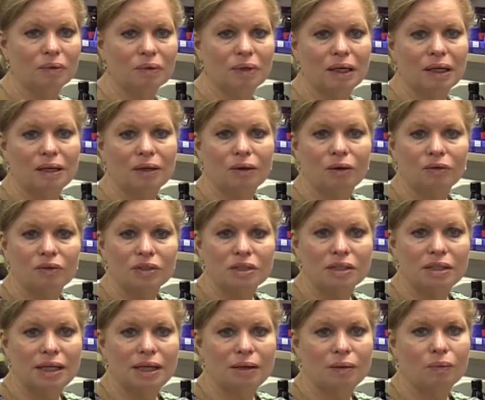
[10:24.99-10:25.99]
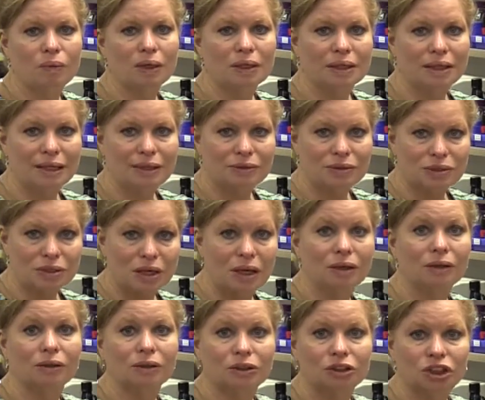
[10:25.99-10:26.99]
kind of overseeing what those
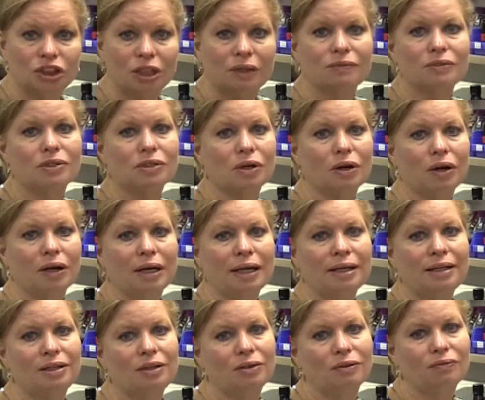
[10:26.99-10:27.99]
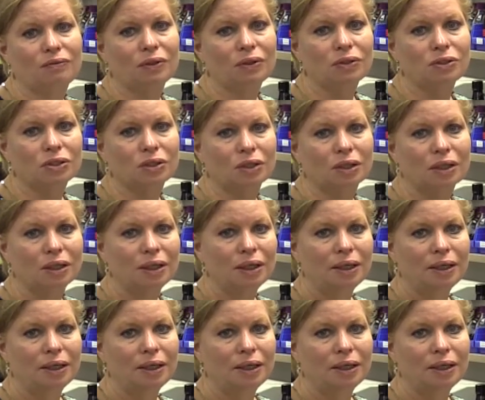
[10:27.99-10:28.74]
color shifts are in your filter,